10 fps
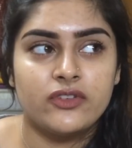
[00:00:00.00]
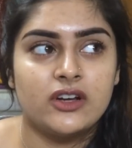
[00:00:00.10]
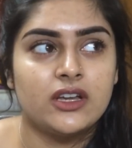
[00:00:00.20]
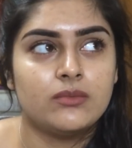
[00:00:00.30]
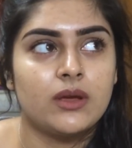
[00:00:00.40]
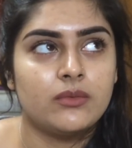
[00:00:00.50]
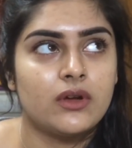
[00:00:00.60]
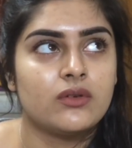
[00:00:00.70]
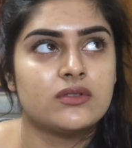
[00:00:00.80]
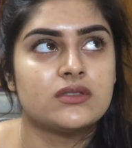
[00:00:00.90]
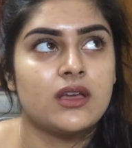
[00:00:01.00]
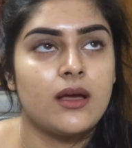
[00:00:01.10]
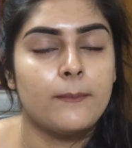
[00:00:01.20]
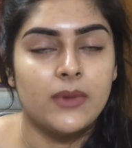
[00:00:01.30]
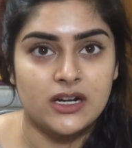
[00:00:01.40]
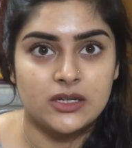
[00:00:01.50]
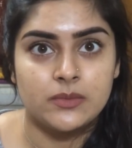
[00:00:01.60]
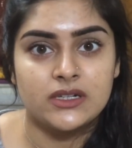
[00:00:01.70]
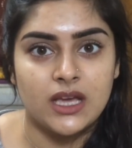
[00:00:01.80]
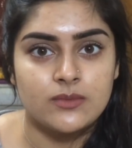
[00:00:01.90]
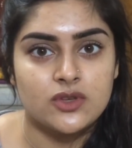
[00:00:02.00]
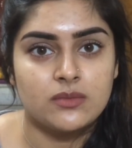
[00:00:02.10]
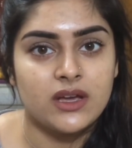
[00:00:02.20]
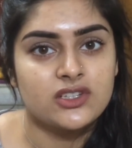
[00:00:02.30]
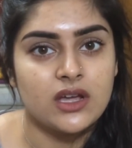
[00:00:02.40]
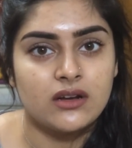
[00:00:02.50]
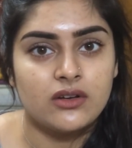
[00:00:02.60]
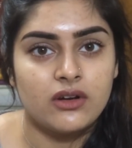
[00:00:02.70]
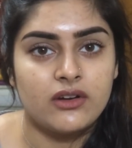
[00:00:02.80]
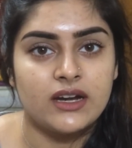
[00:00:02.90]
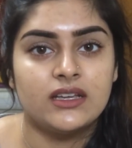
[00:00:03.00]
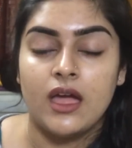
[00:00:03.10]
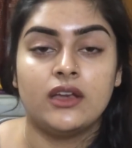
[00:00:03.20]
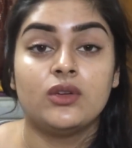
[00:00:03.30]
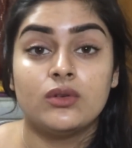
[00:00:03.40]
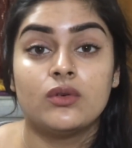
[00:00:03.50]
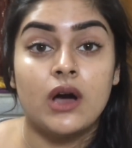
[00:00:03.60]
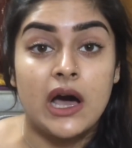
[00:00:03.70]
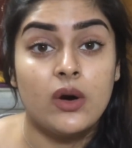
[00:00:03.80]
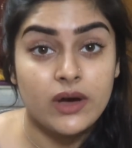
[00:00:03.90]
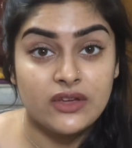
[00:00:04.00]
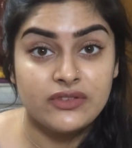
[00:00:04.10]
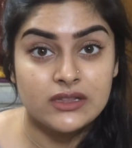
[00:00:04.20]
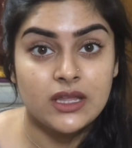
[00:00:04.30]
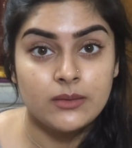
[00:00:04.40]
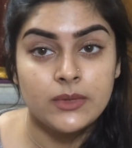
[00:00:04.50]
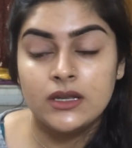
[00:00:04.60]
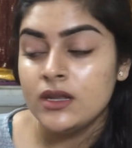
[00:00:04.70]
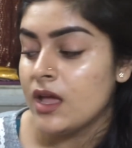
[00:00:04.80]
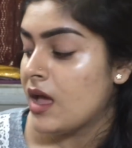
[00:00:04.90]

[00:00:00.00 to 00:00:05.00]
filled in my brows multiple times on my channel already, and you know how I fill them in.